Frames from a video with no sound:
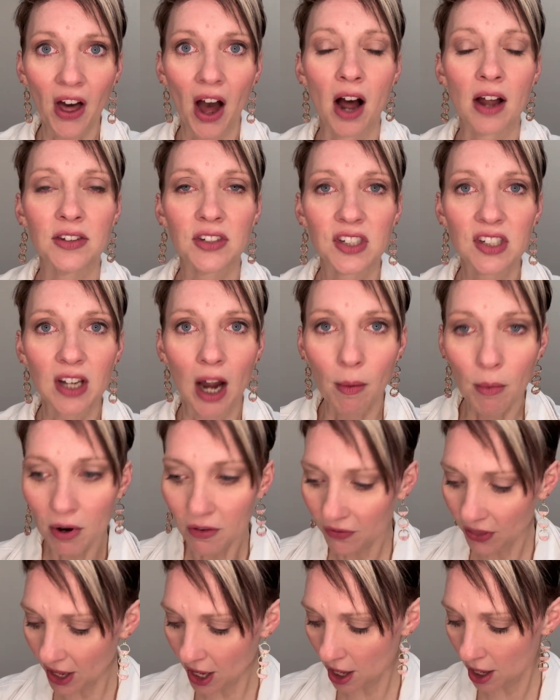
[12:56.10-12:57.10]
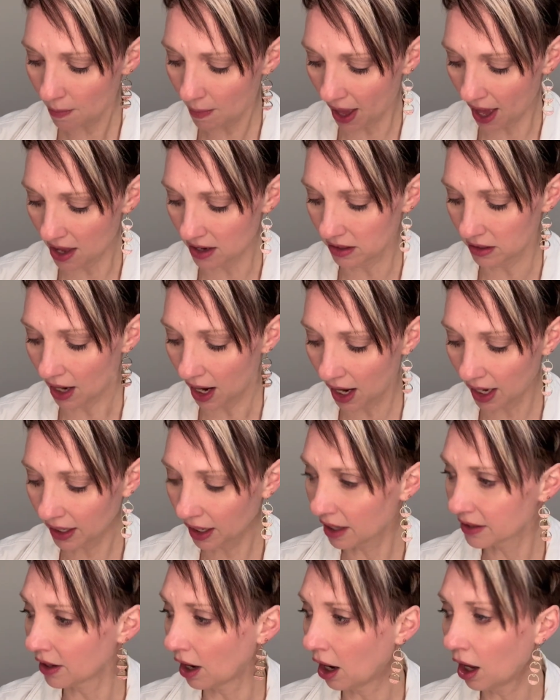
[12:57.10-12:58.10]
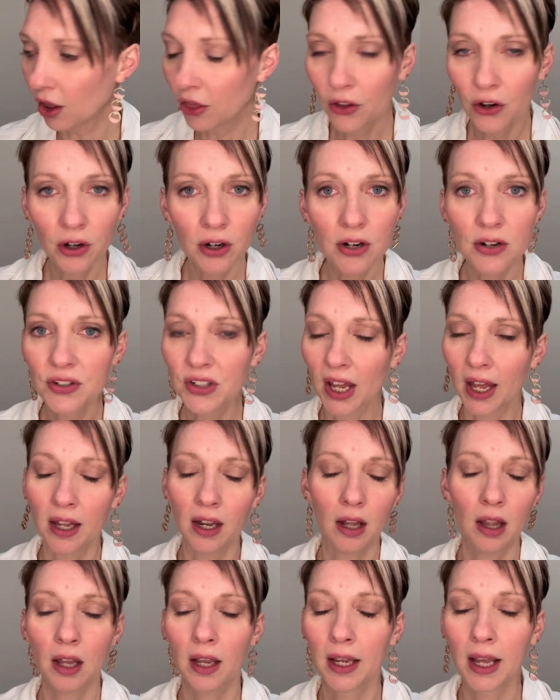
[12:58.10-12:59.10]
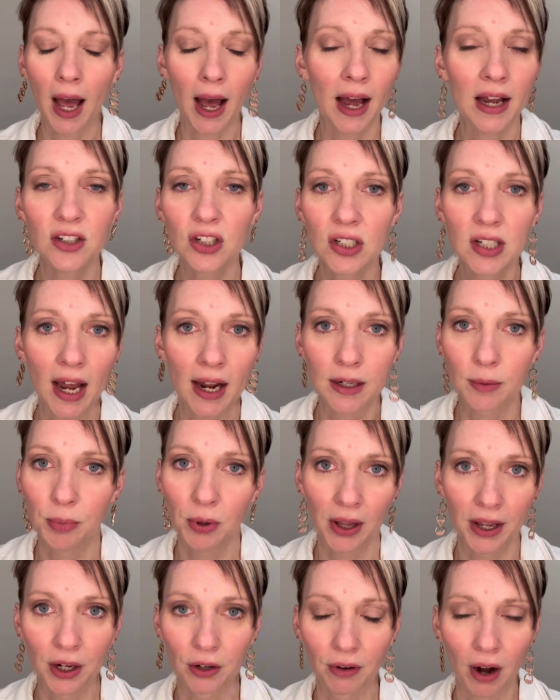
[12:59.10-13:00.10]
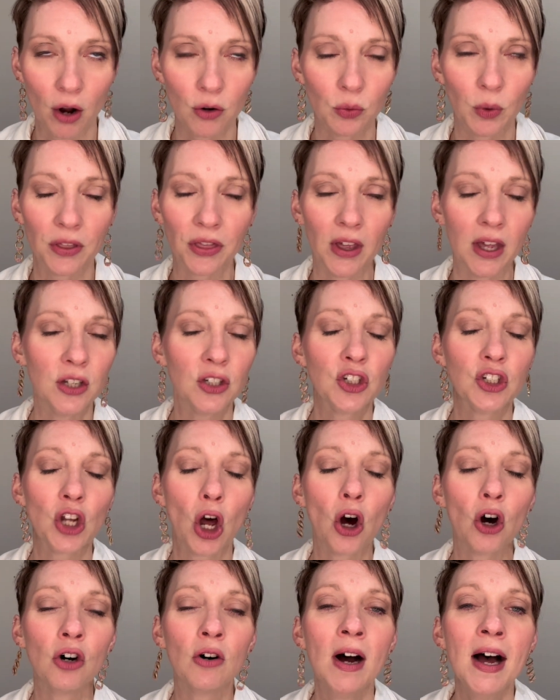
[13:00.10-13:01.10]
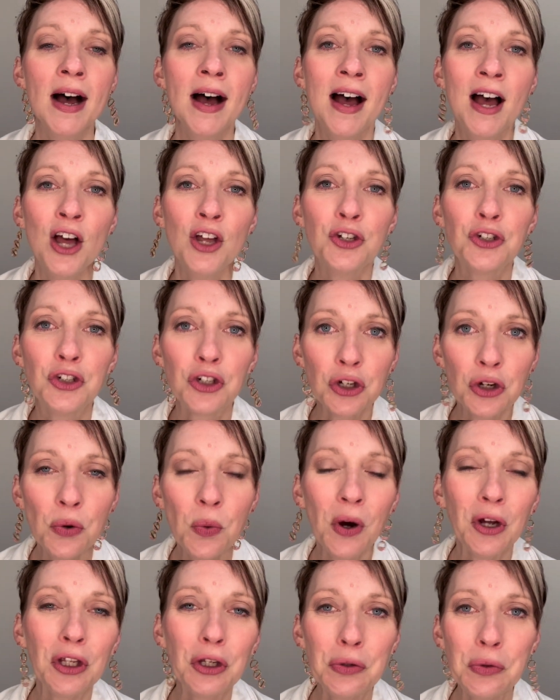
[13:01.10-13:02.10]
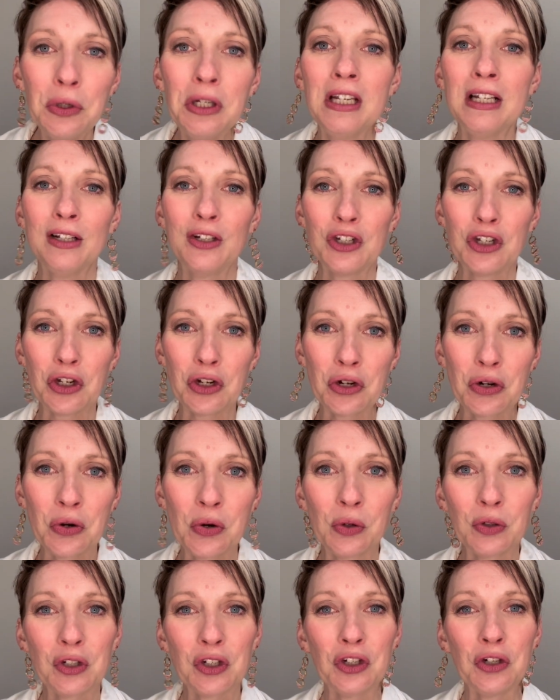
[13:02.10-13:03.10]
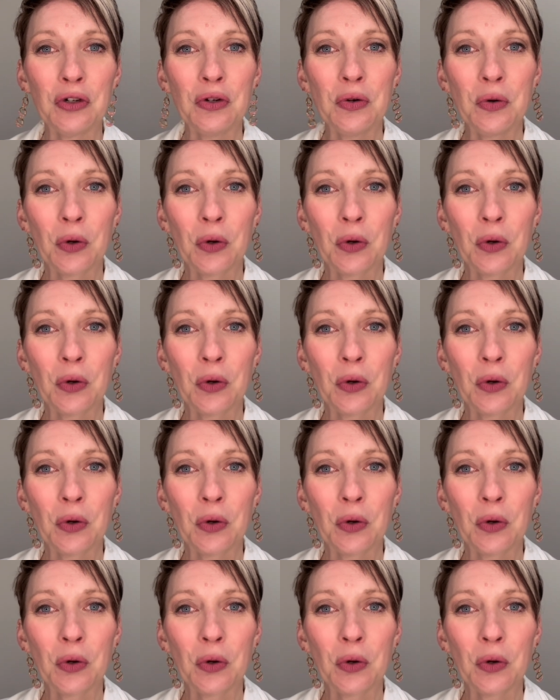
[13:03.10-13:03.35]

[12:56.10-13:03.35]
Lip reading: on some of them and not on others. And I just had to play around with it. So do what you need to